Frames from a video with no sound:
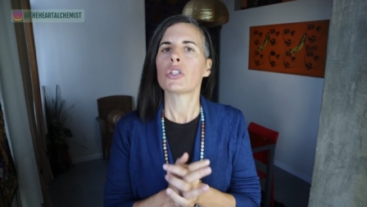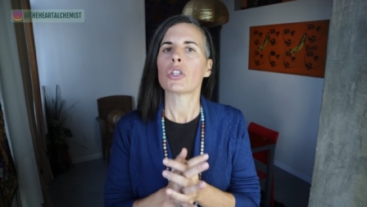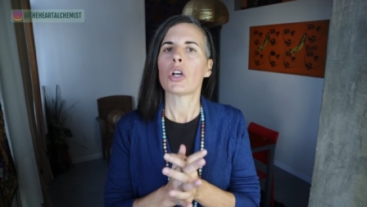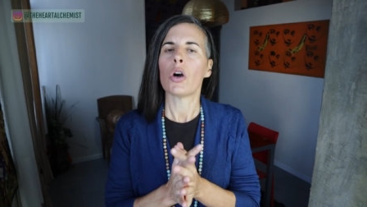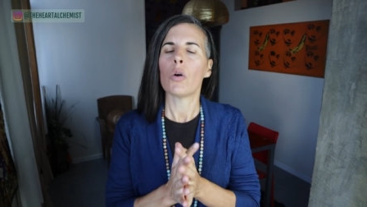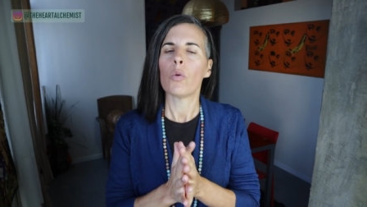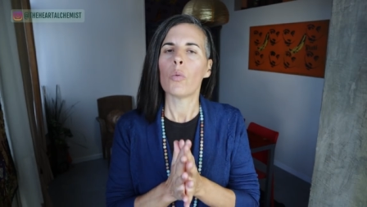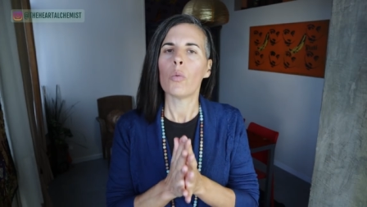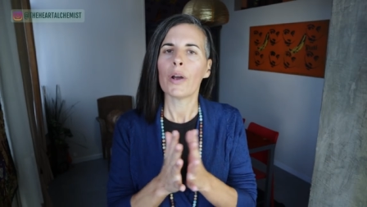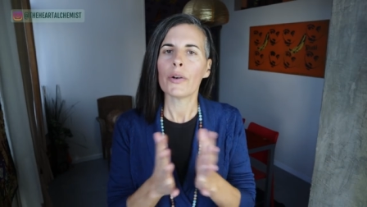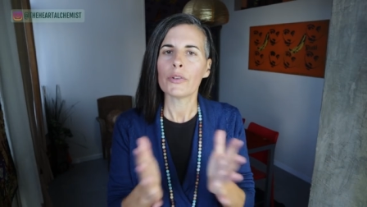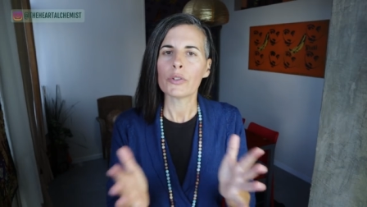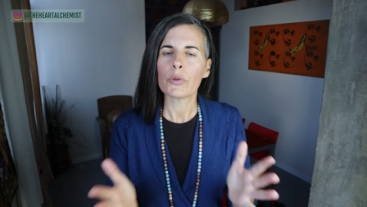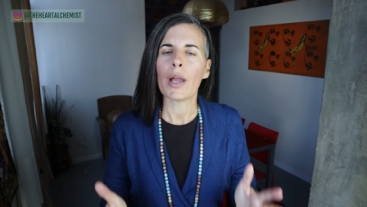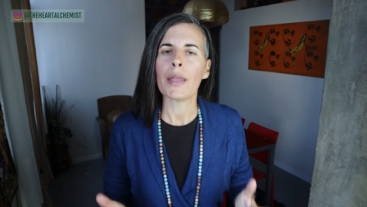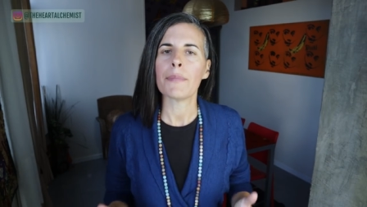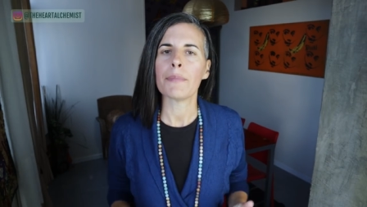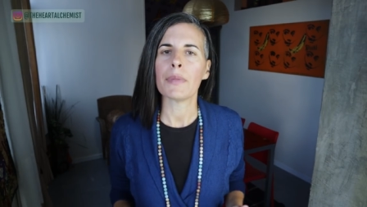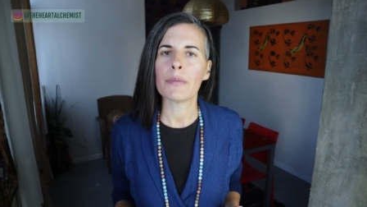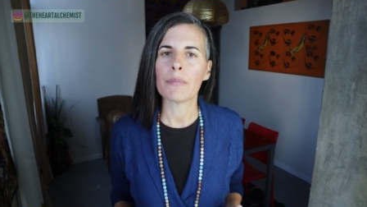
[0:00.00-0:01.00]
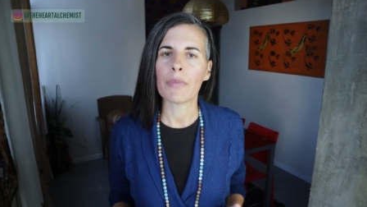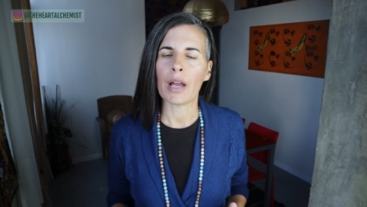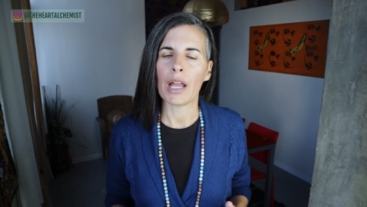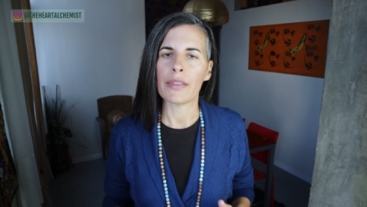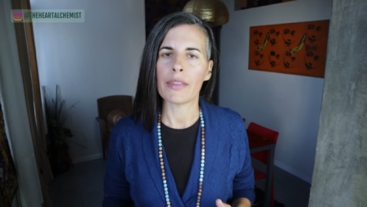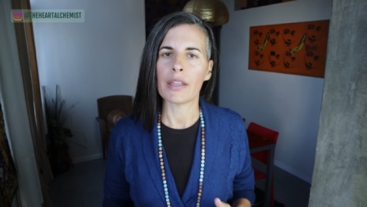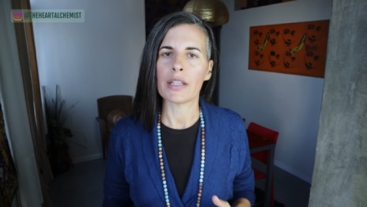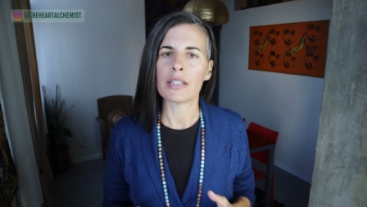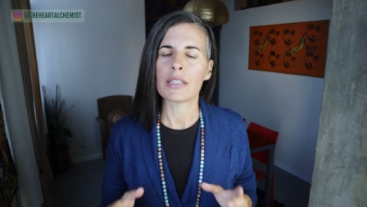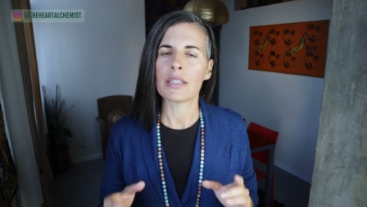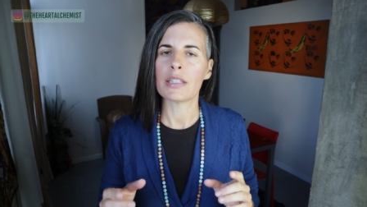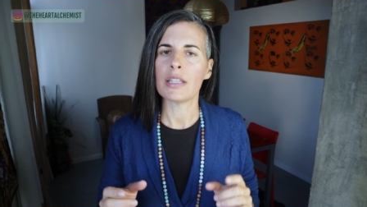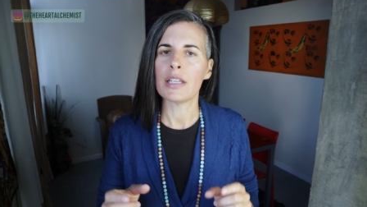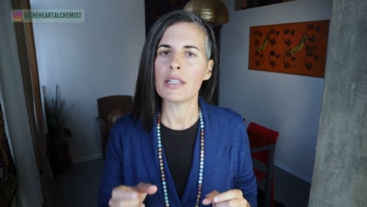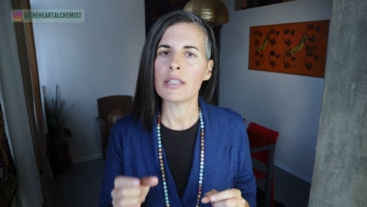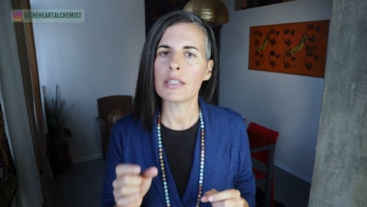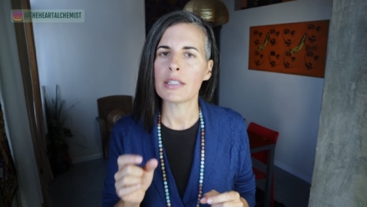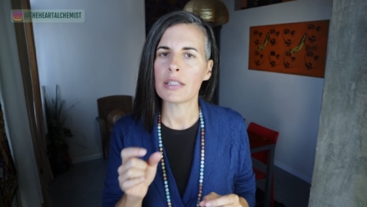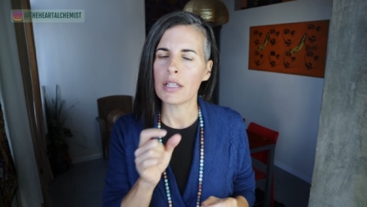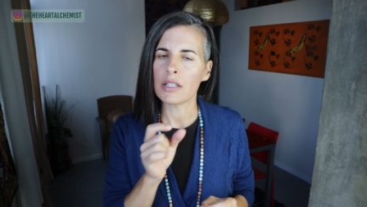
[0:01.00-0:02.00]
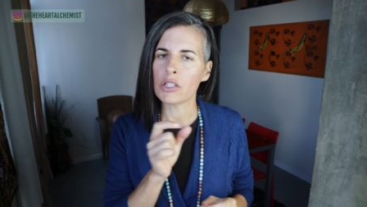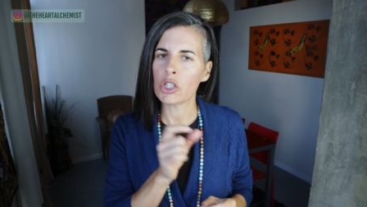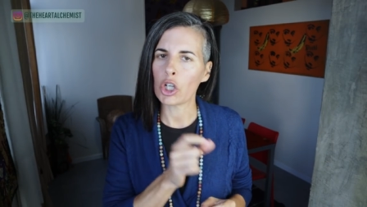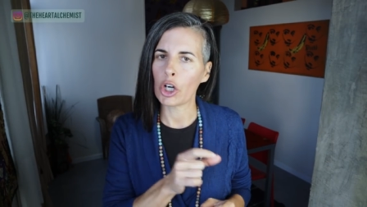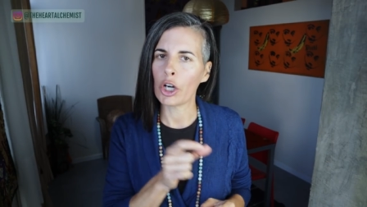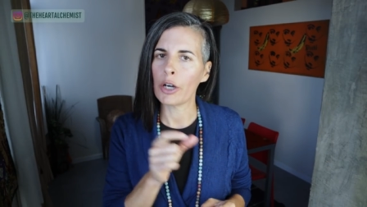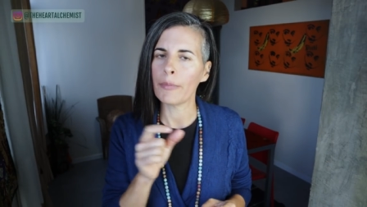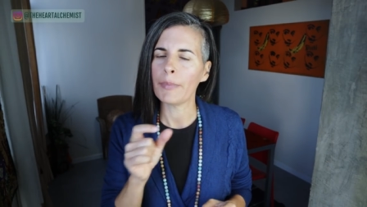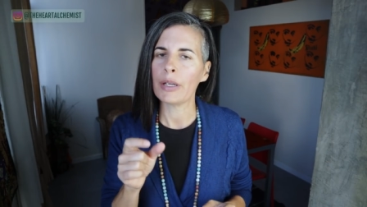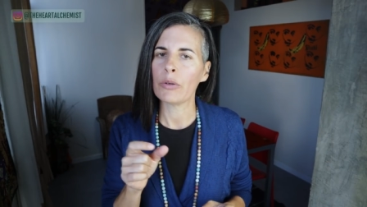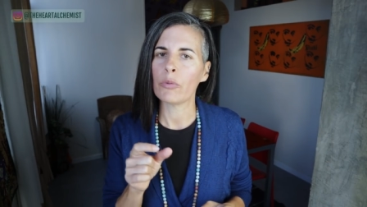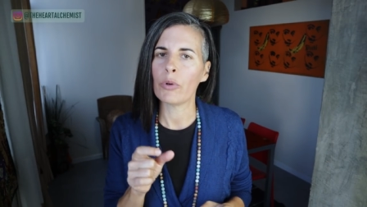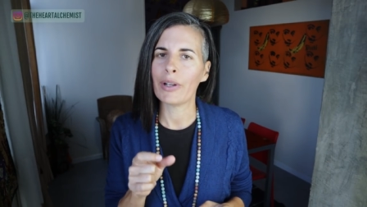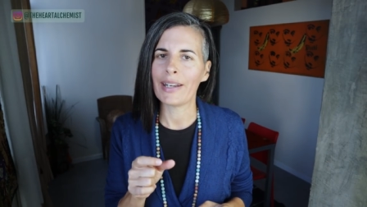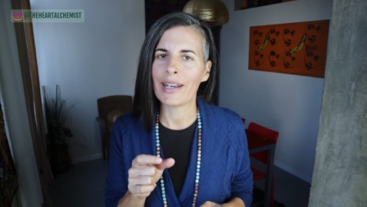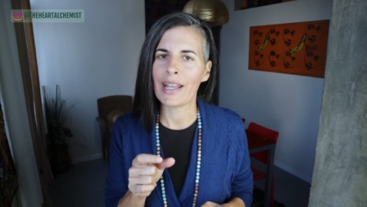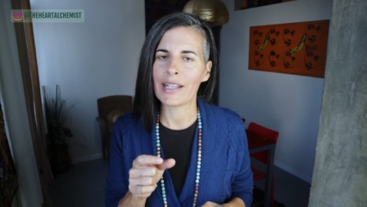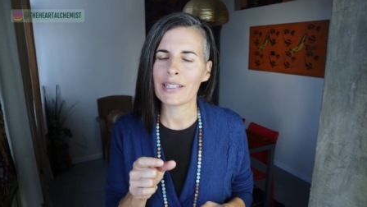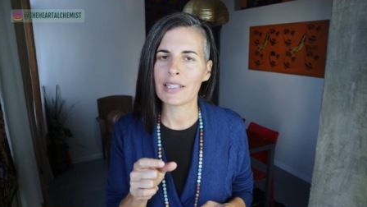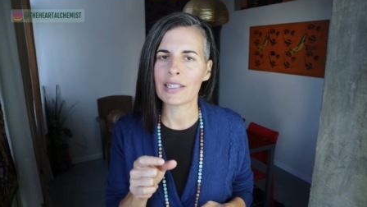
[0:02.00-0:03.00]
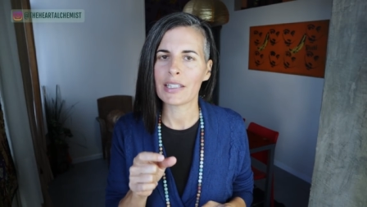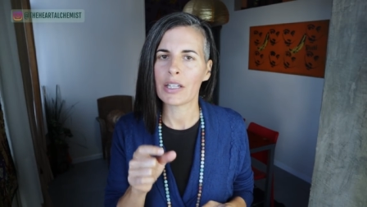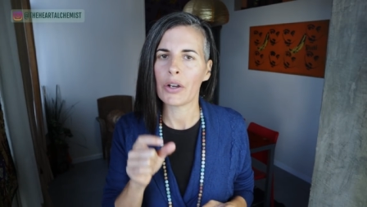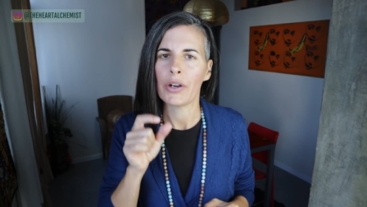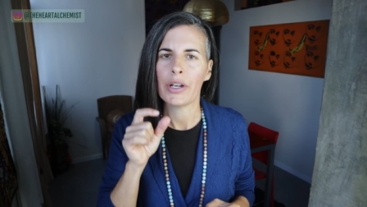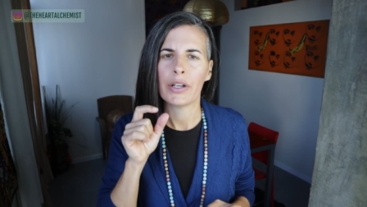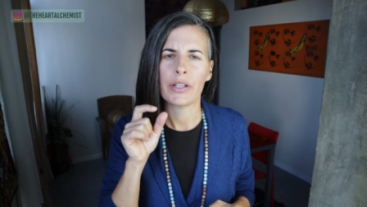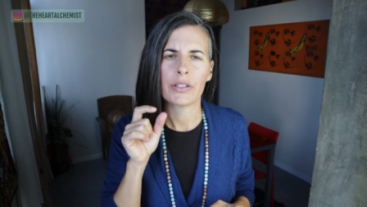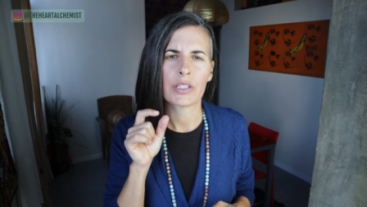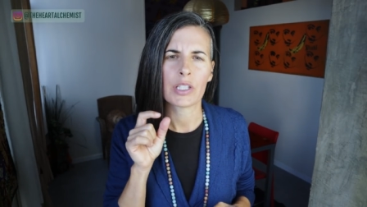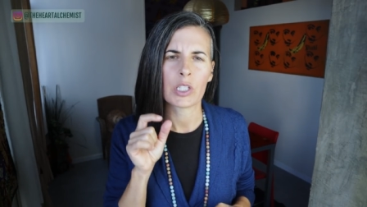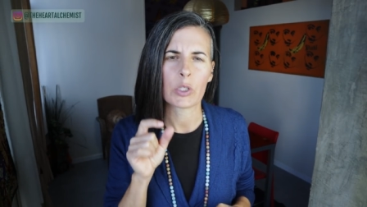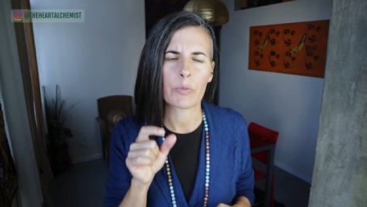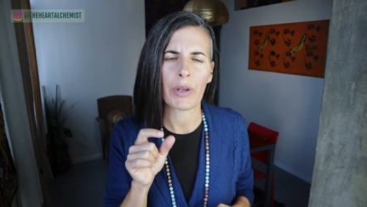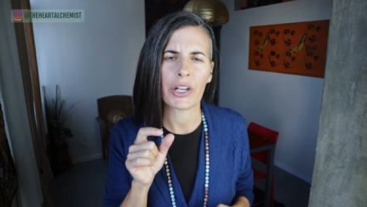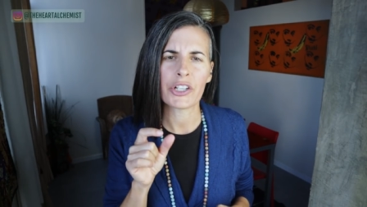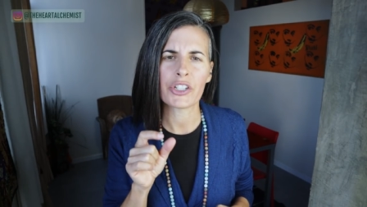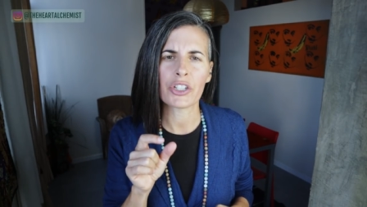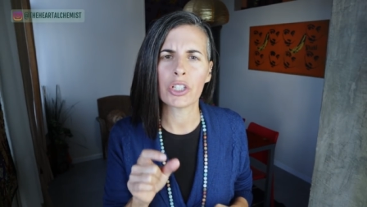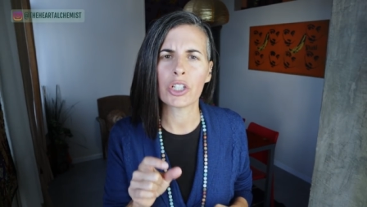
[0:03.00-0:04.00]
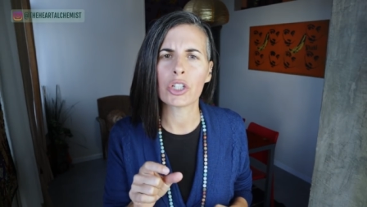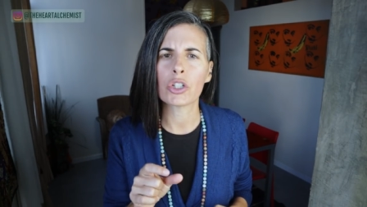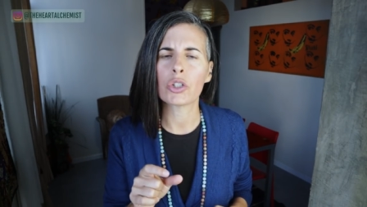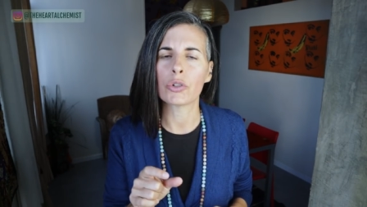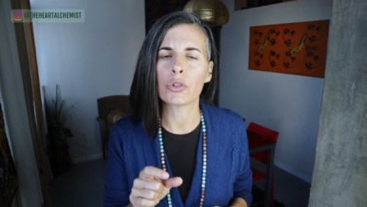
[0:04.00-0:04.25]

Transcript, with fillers: So what do I mean by this? This, this hermit when necessary is especially